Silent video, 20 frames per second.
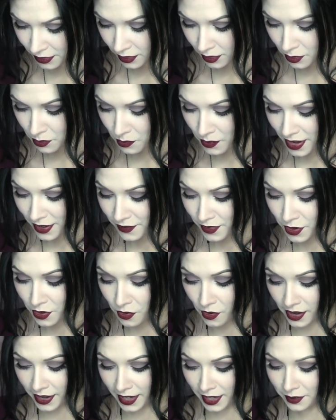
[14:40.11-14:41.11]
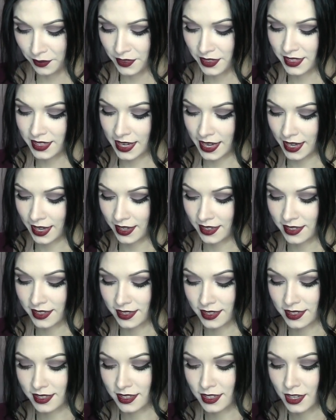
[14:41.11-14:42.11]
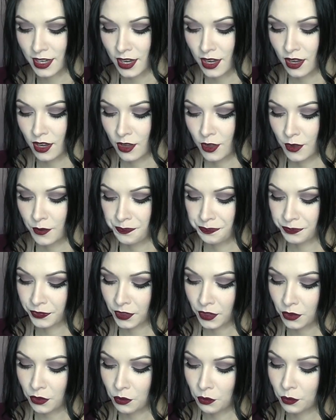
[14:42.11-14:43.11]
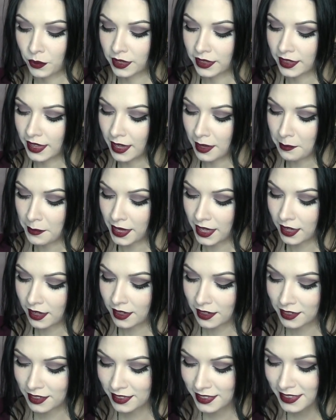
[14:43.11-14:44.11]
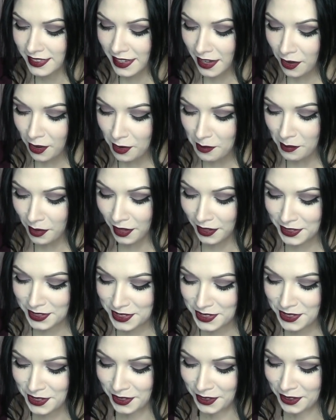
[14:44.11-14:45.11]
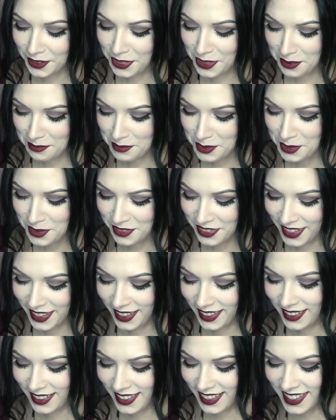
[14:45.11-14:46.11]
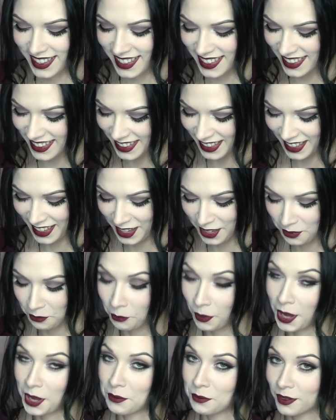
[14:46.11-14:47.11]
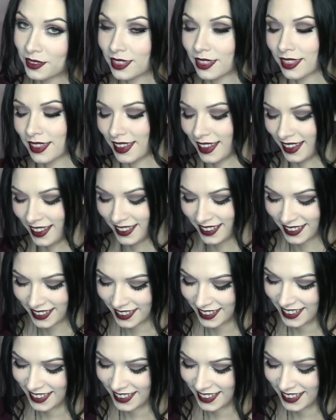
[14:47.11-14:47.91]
the Raven Graves asked, when they make Saramonster the movie, and why wouldn't they?